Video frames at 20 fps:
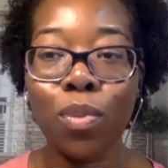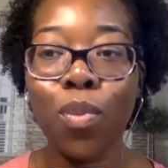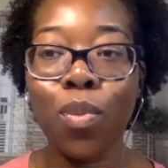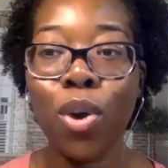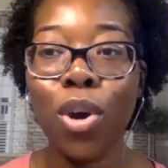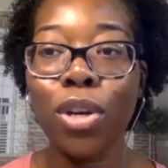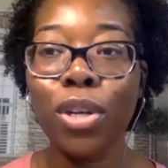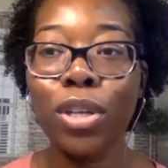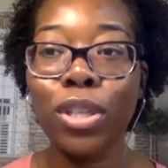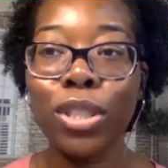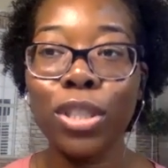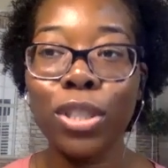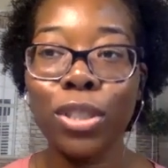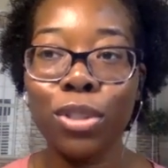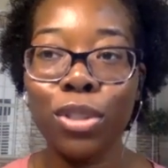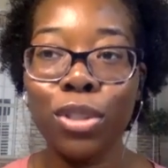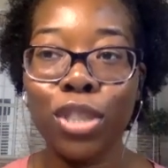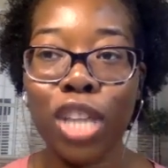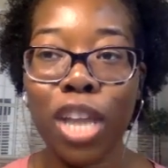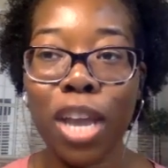one or
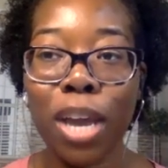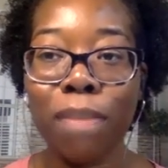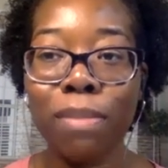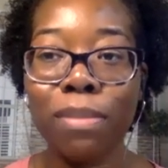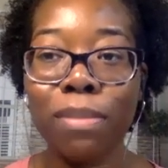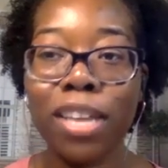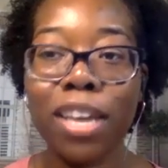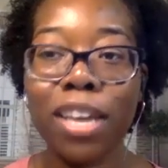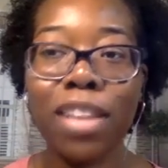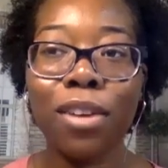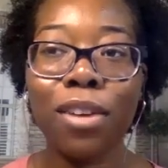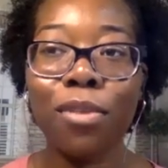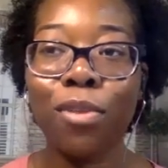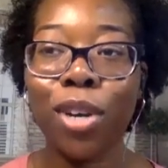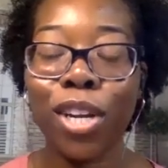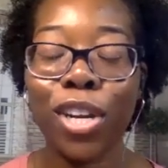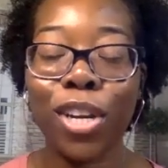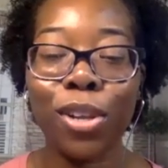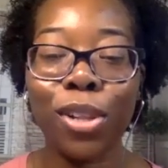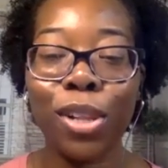two gems, and then
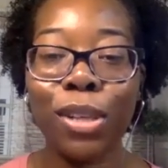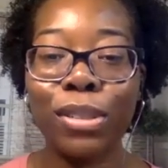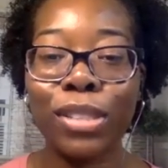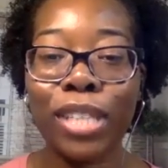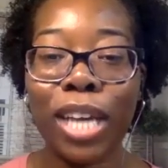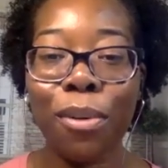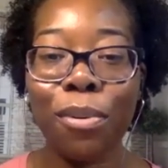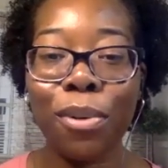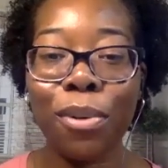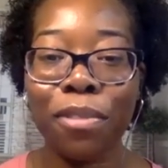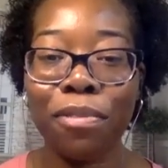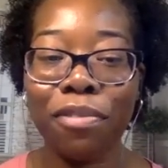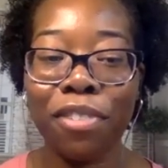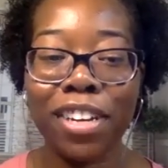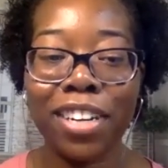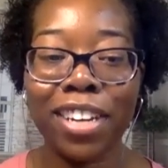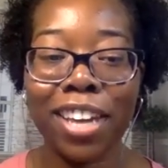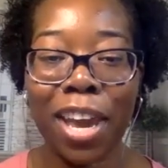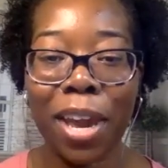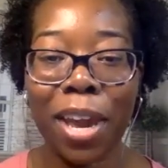we're going to close out with a fun